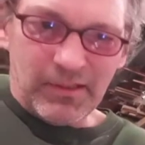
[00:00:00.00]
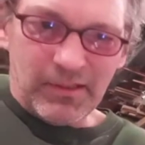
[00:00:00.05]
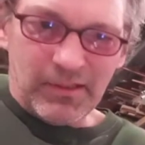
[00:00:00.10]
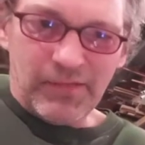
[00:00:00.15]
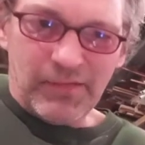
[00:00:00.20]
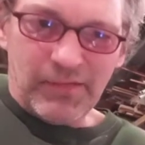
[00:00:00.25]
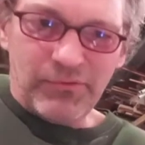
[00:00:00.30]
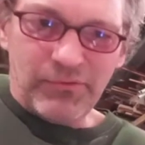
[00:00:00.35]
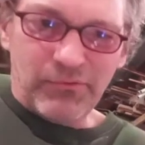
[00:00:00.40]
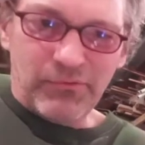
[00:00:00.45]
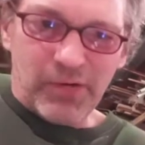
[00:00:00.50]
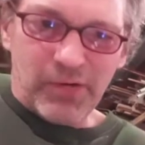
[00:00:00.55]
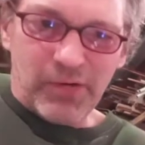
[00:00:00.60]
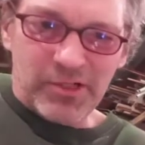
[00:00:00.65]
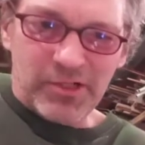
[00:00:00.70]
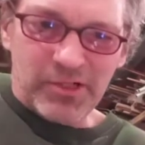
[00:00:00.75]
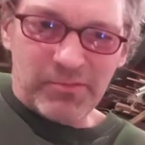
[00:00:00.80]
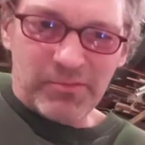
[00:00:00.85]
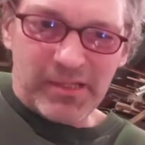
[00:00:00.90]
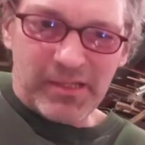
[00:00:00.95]
If you've
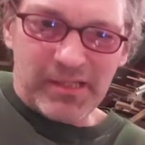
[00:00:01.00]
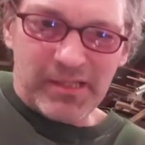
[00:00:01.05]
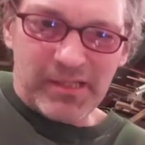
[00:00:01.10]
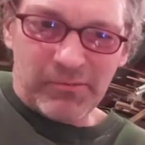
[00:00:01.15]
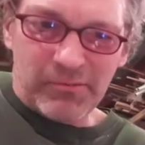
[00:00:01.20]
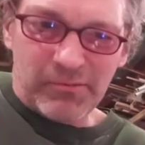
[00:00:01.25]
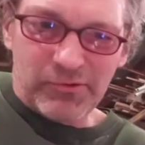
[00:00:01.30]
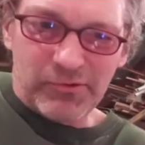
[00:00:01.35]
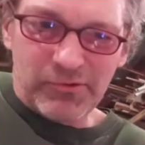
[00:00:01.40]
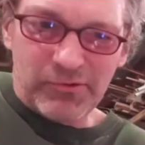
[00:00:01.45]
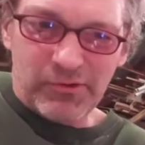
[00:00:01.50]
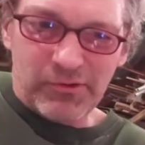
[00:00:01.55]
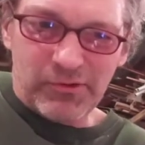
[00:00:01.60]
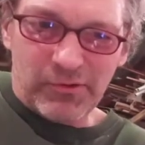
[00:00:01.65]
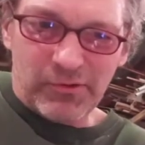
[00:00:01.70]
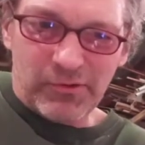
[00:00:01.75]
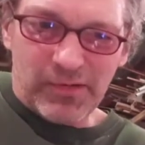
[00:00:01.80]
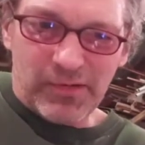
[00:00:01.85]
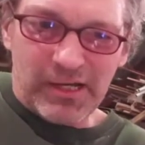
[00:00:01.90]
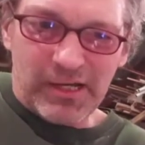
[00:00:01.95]
watched my demos, you
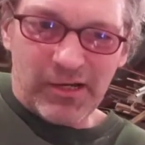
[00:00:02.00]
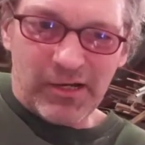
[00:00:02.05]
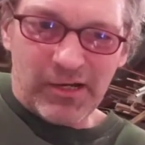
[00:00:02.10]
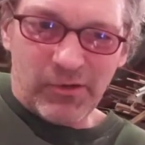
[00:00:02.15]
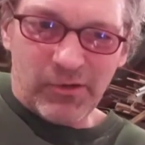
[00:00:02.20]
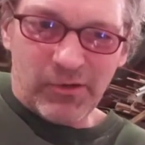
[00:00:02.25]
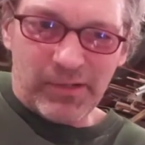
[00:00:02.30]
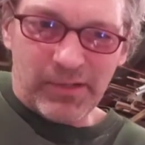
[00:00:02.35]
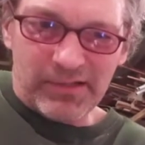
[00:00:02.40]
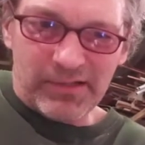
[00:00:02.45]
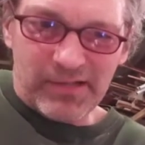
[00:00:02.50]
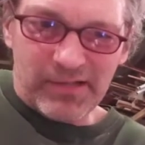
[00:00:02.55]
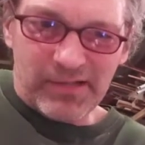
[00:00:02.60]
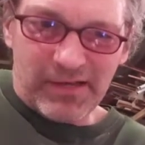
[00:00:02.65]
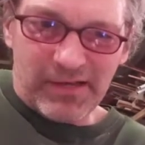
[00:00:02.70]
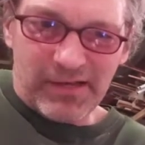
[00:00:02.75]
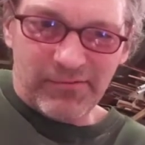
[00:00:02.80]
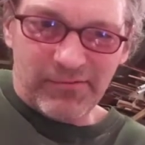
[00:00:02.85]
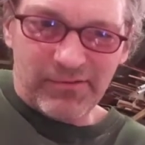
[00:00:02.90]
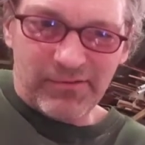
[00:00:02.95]
know I always have